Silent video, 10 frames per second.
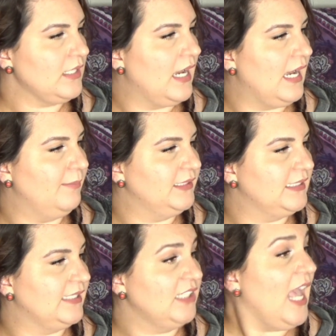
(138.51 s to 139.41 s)
Um, it
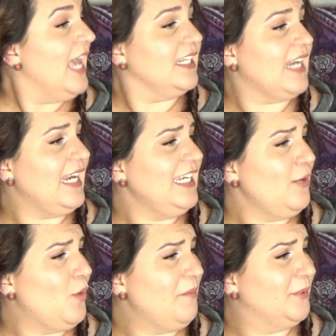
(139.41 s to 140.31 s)
says
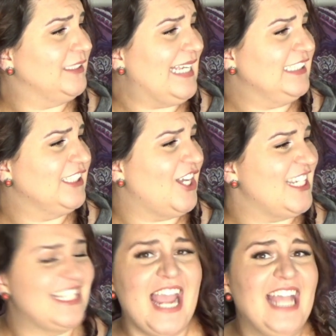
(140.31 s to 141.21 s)
91% saw
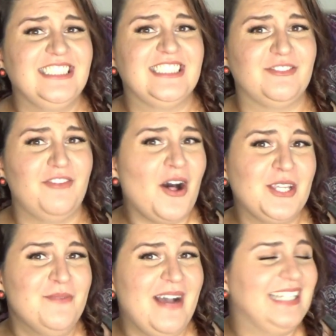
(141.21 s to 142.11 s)
intense
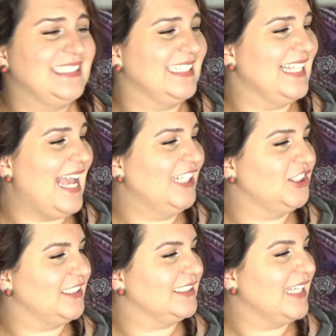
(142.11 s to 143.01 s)
volumized
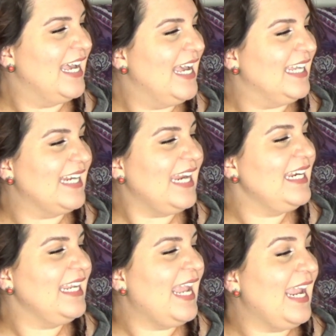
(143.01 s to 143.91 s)
lashes.
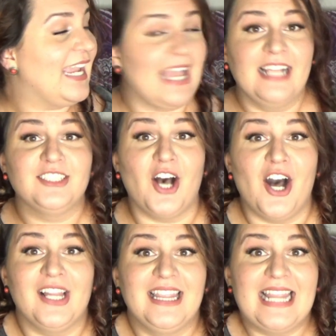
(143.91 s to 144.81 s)
98
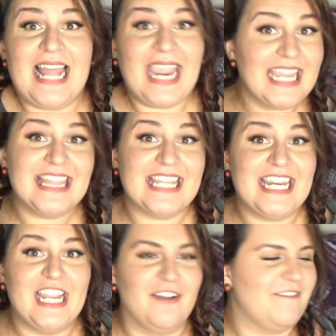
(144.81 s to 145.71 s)
saw a
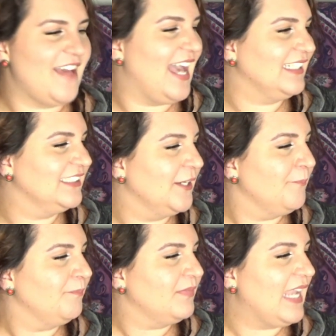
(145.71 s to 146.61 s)
lengthening effect.
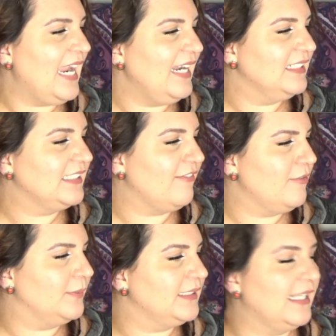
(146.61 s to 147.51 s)

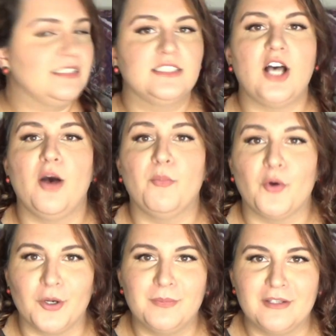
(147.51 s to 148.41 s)
87% saw
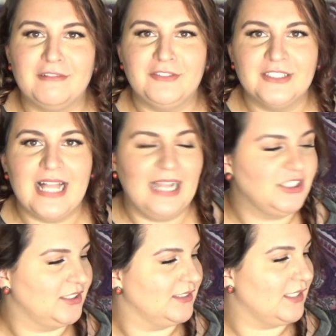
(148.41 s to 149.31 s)
more beautiful
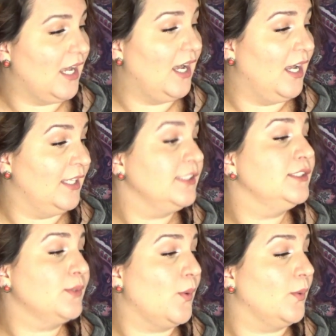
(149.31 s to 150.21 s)
lashes. Uh,
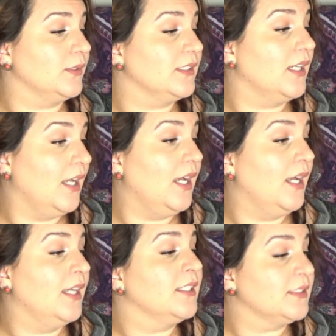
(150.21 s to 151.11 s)
sold.
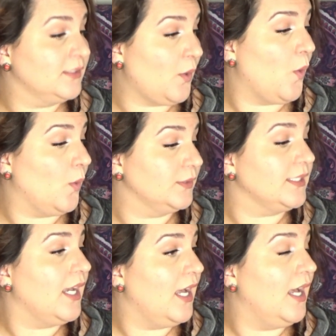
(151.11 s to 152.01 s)
Uh, sold.
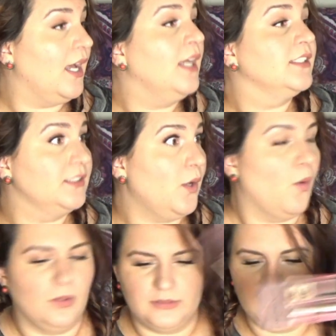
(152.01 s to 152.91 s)
Uh,
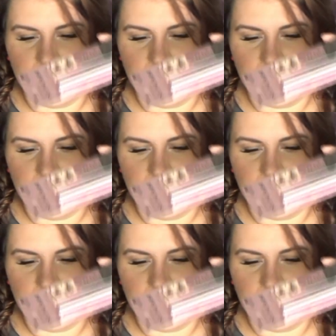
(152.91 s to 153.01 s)
sold.